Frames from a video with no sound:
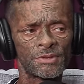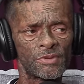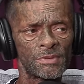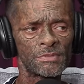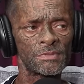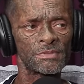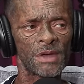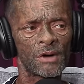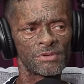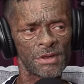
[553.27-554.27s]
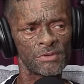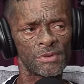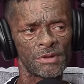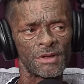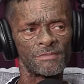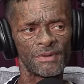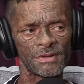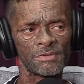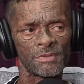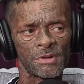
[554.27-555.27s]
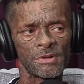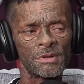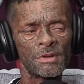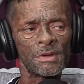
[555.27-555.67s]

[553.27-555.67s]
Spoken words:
between the outside world and prison world